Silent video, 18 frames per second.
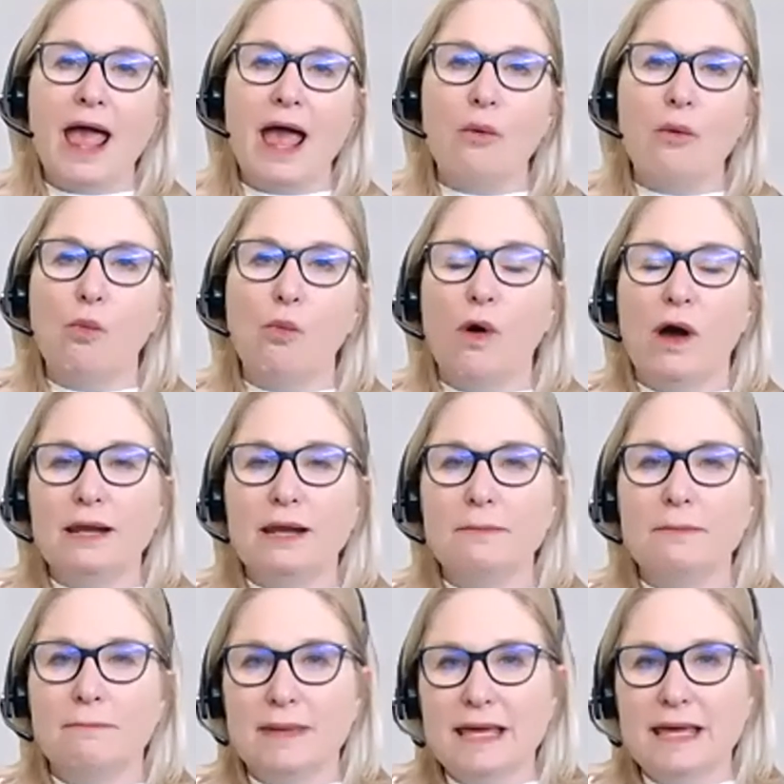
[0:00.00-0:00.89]
what it
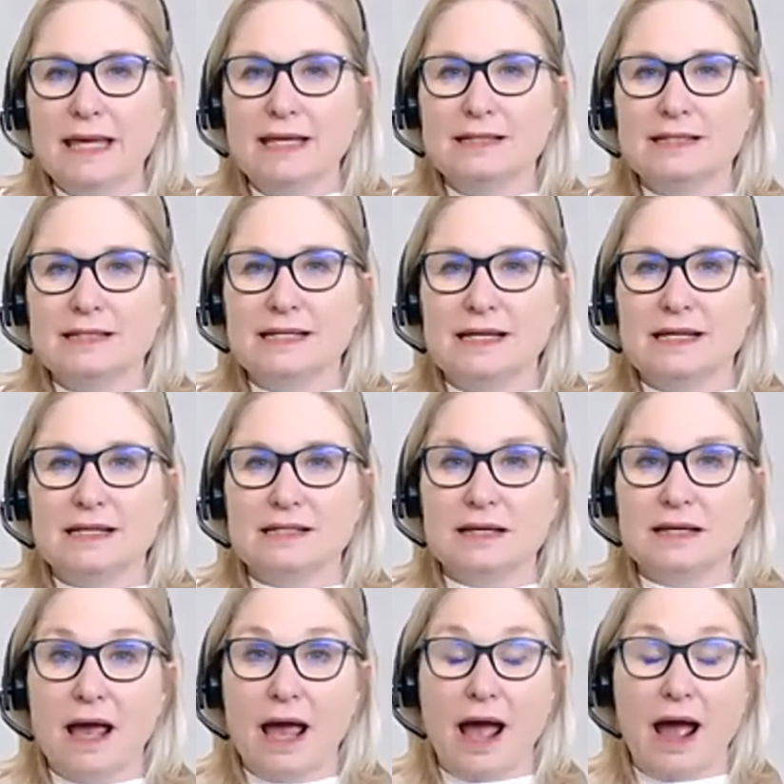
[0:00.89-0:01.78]
means is
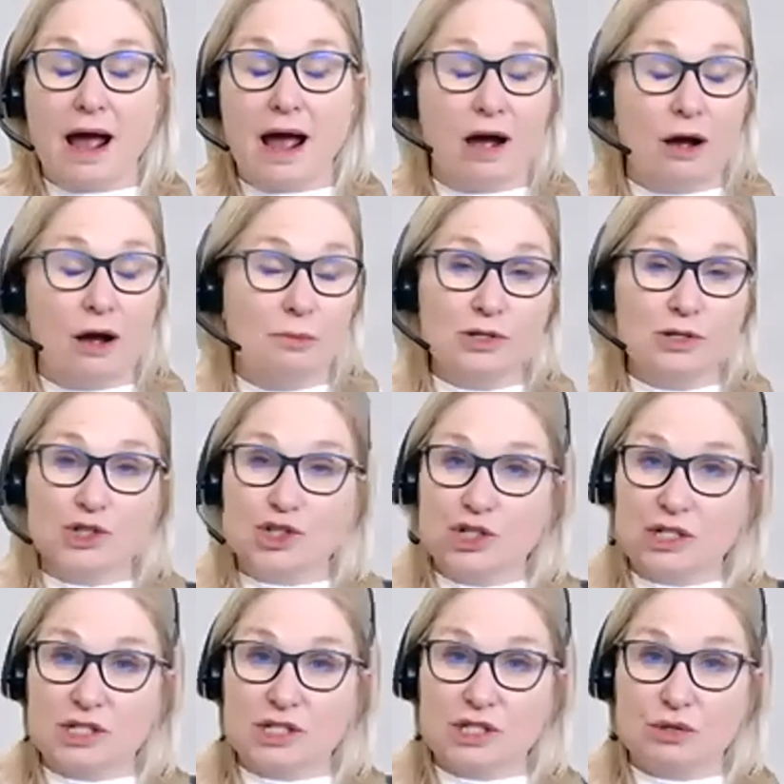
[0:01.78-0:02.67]
how much does
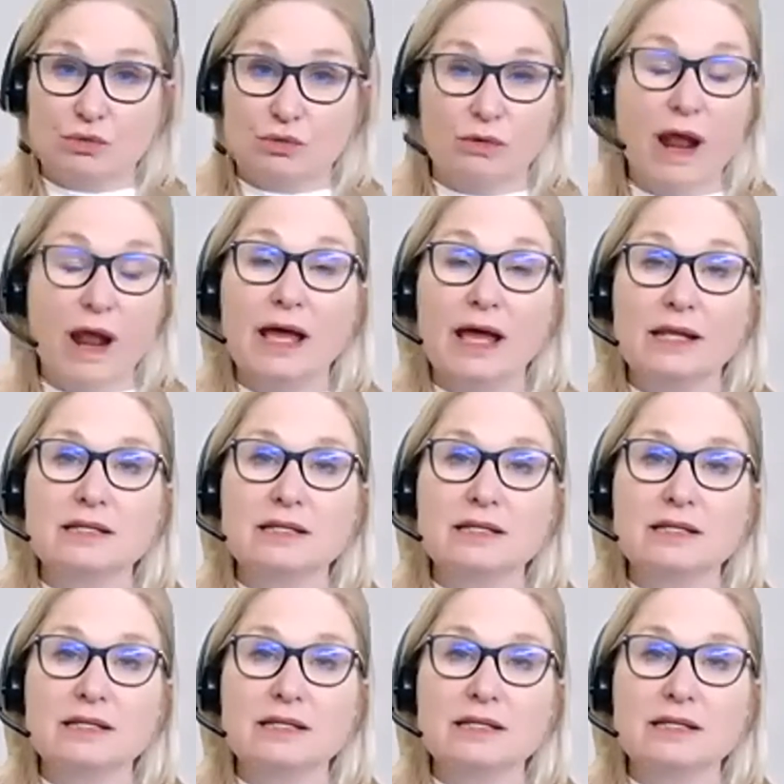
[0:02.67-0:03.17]
the rent